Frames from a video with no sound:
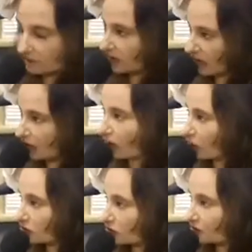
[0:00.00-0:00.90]
a
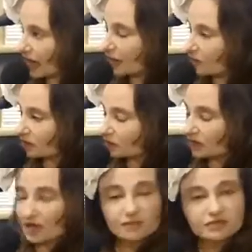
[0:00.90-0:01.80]
lot to play with when
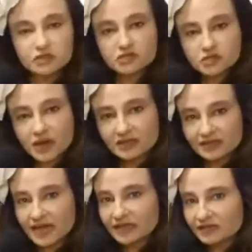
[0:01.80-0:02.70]
it comes to Australian
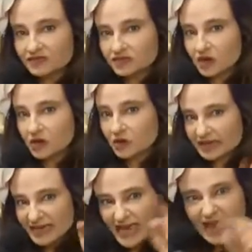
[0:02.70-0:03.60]
natives. So
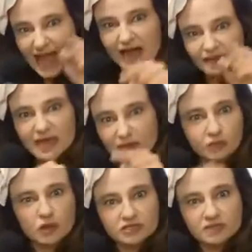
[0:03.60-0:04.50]
get out there,
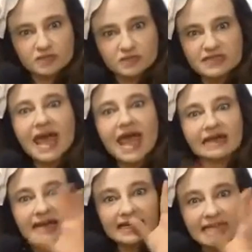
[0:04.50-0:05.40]
blossoms,
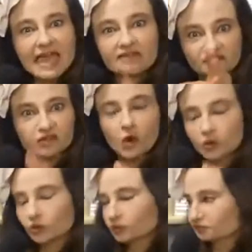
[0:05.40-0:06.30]
and get
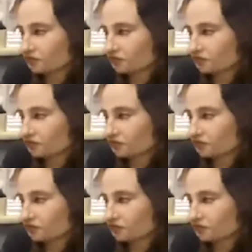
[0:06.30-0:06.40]
floral.